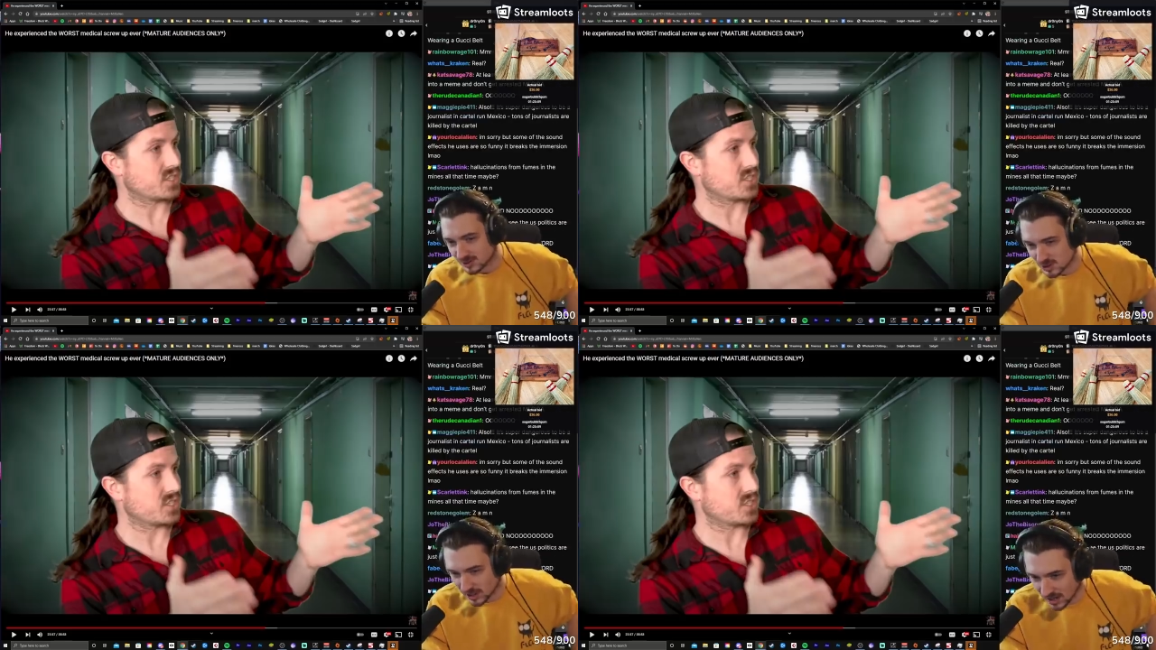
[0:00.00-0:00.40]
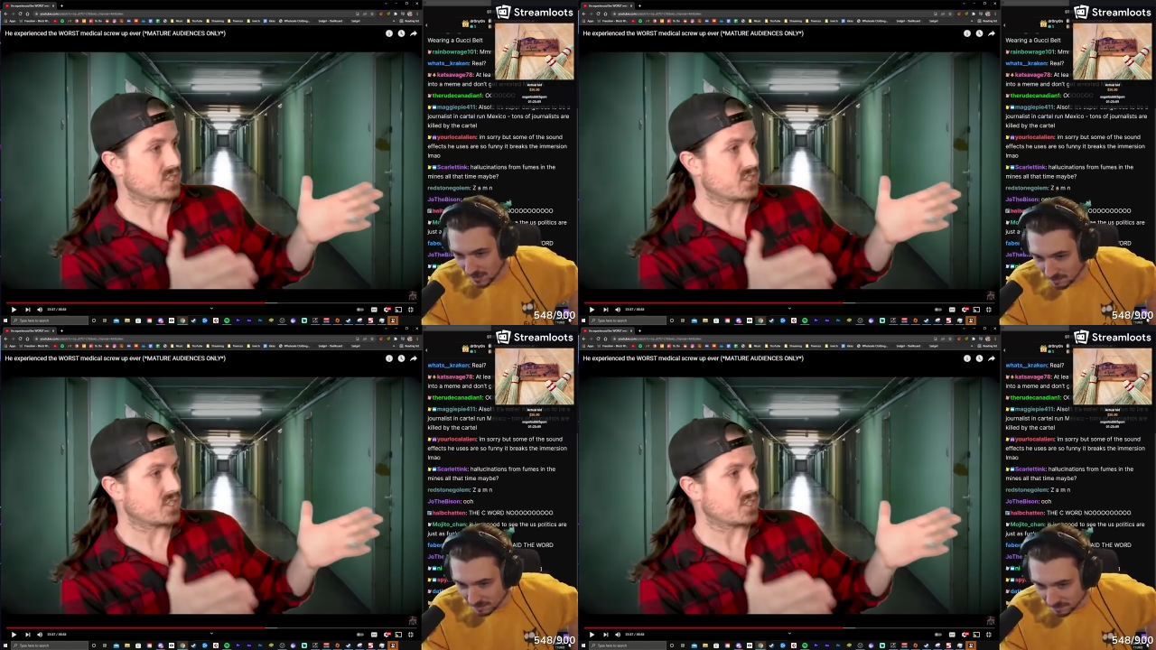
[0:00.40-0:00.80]
Speaker 1: Shut
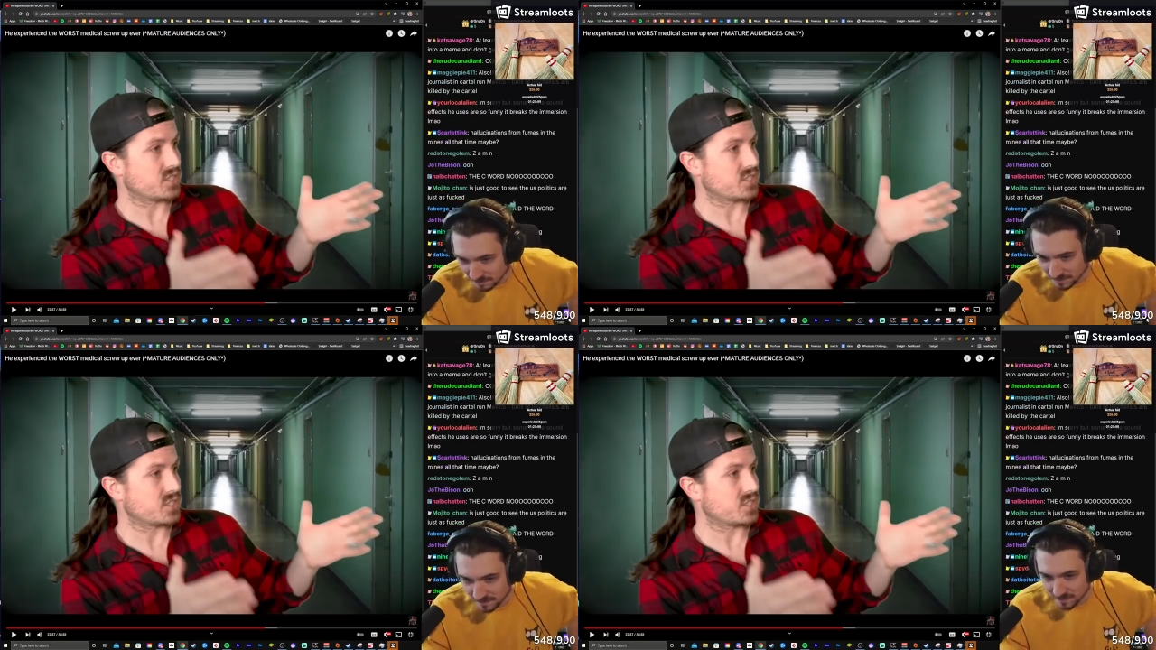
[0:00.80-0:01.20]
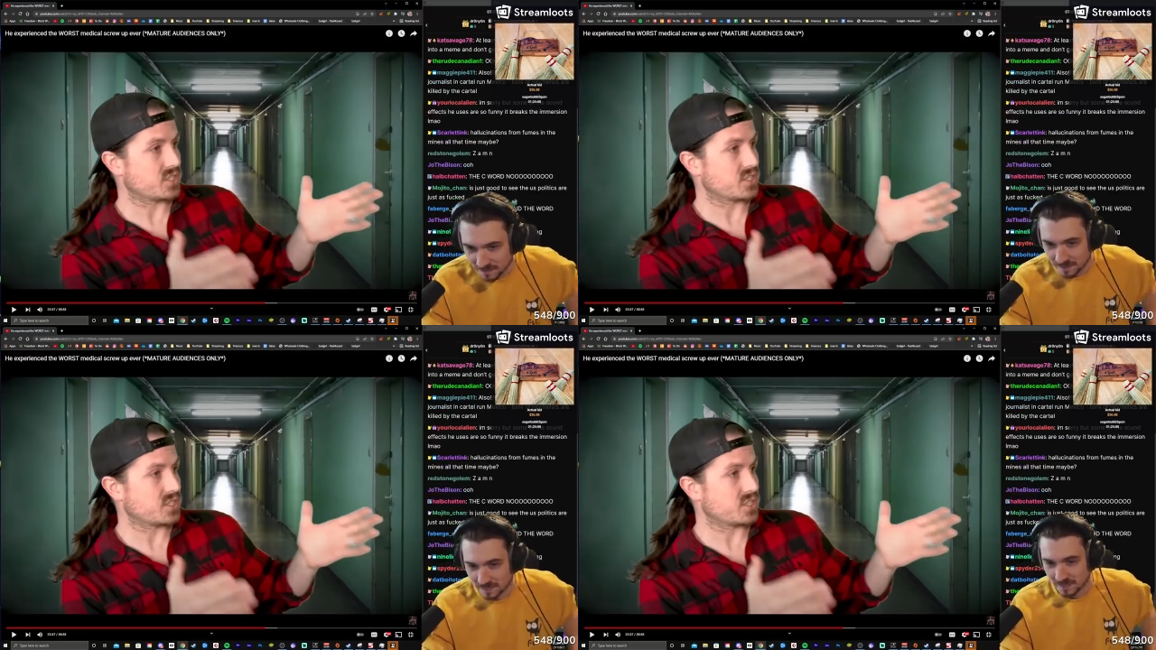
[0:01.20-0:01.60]
up.
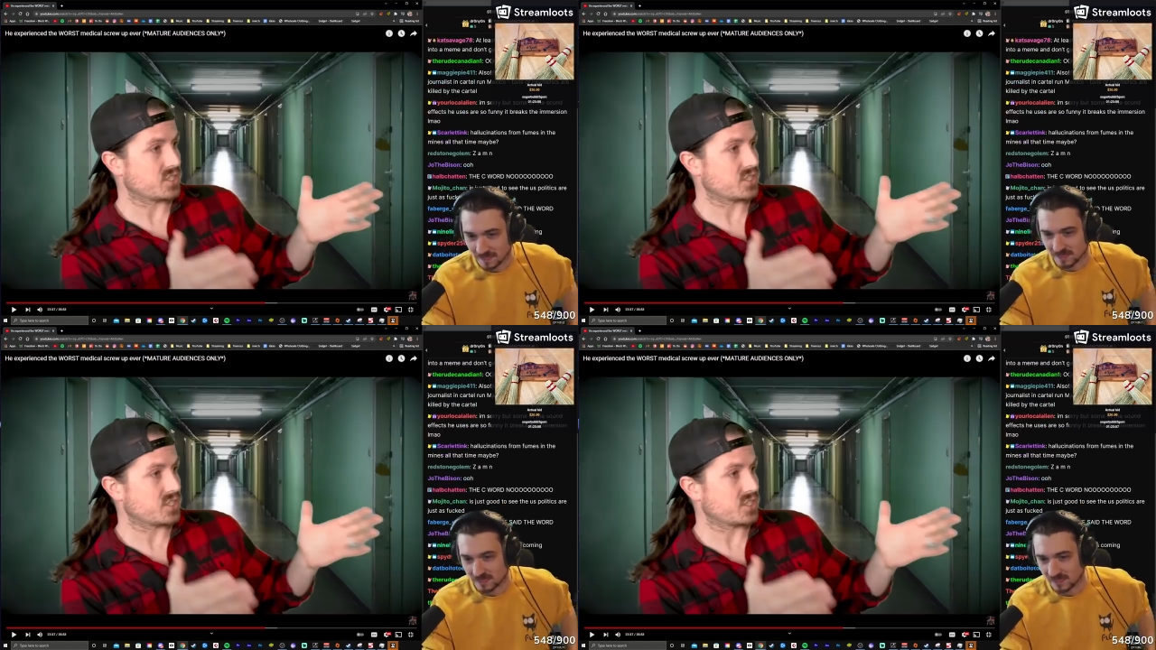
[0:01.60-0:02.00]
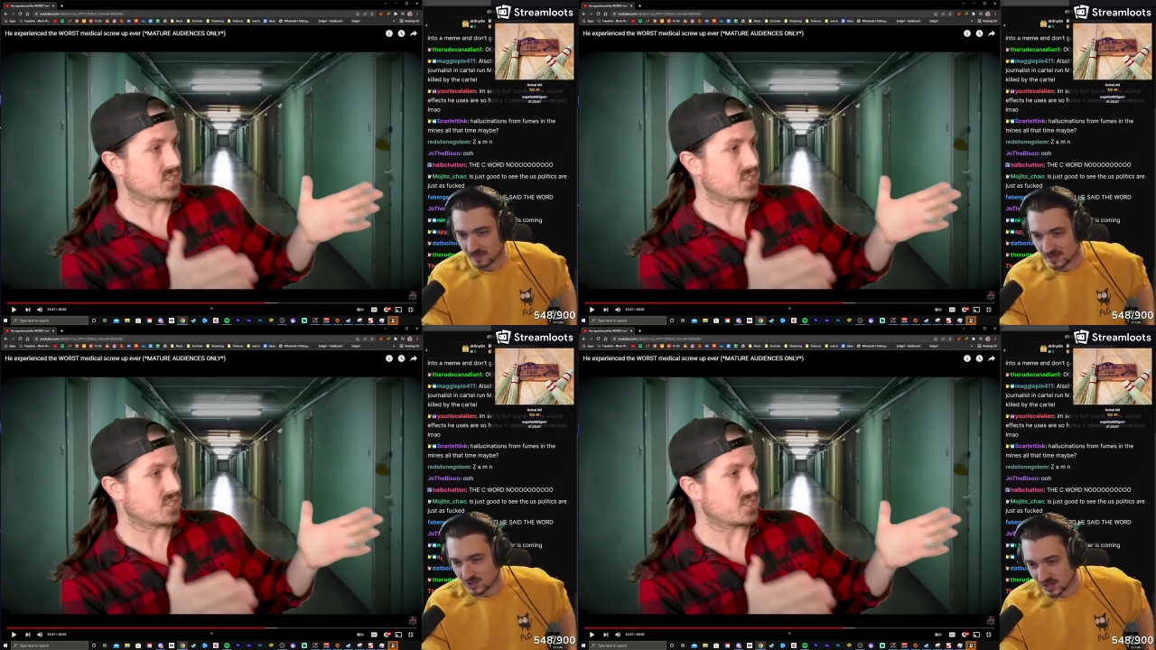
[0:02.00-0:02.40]

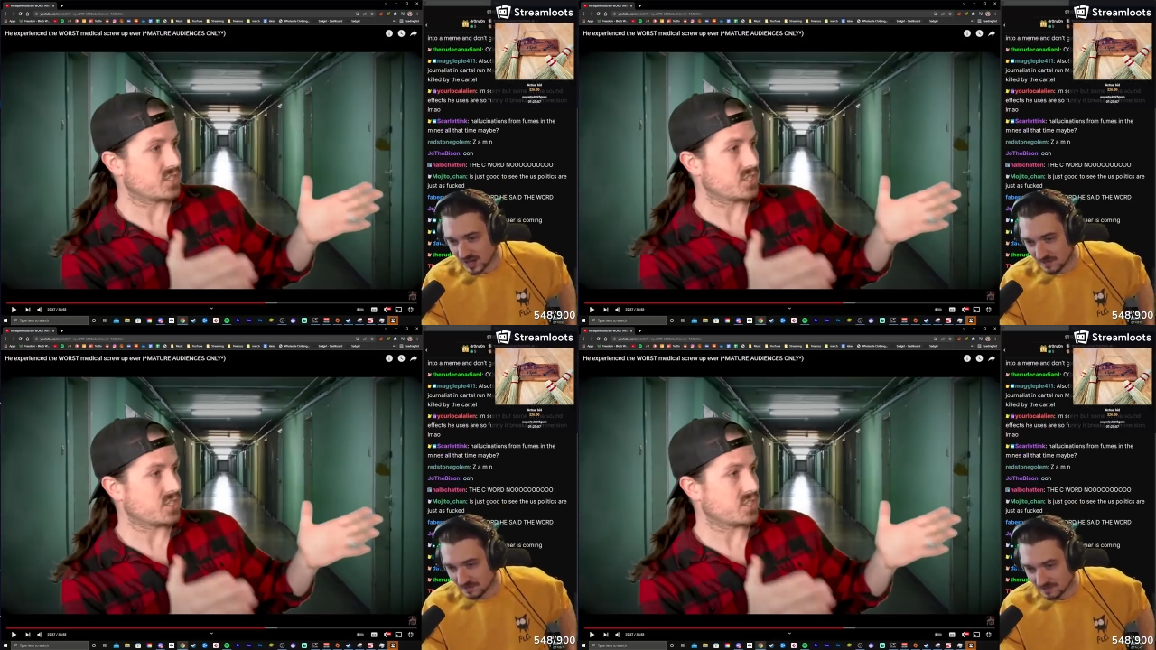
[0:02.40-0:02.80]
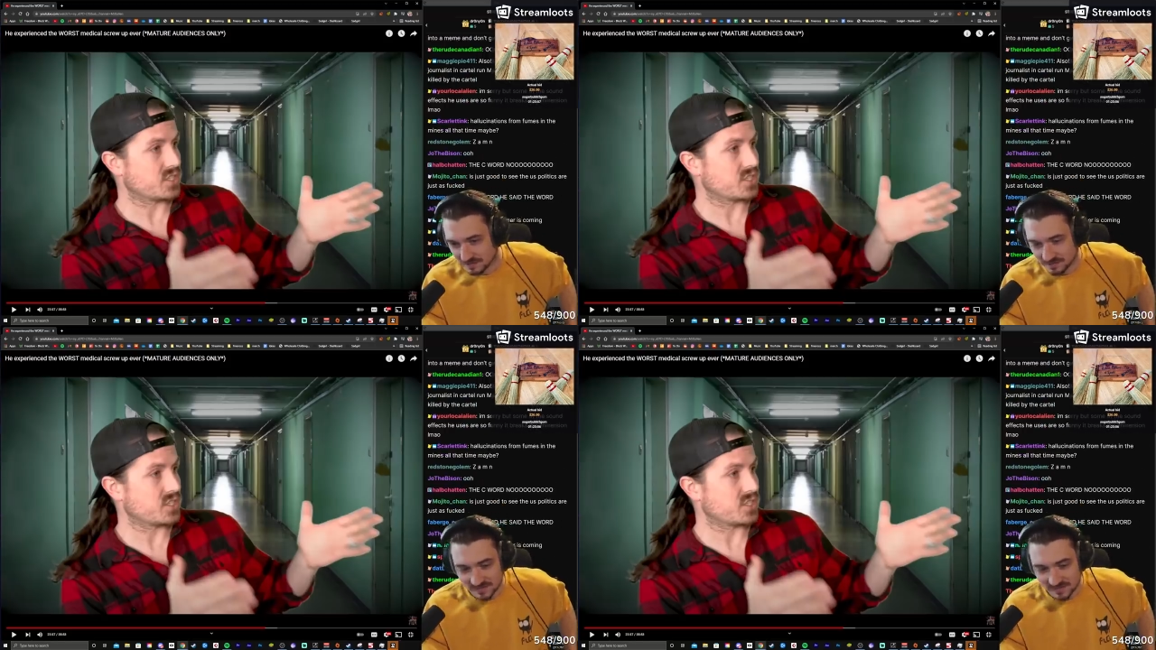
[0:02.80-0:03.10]
Shut up.